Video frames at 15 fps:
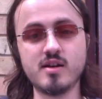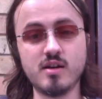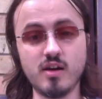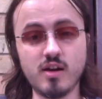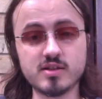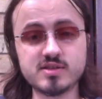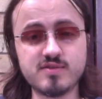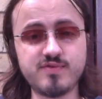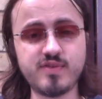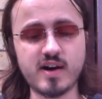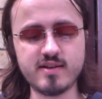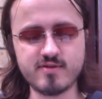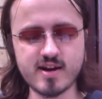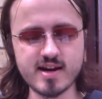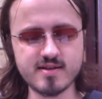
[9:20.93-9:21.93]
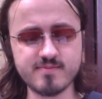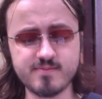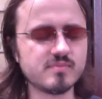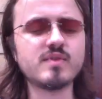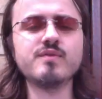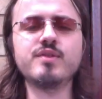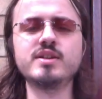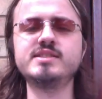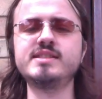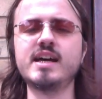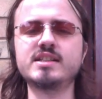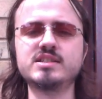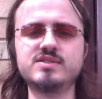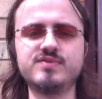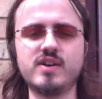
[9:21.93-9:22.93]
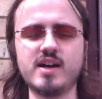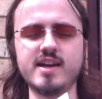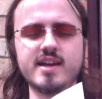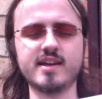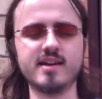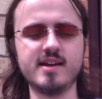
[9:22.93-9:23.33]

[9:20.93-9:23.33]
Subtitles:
Lots of fun, right? Very satisfying.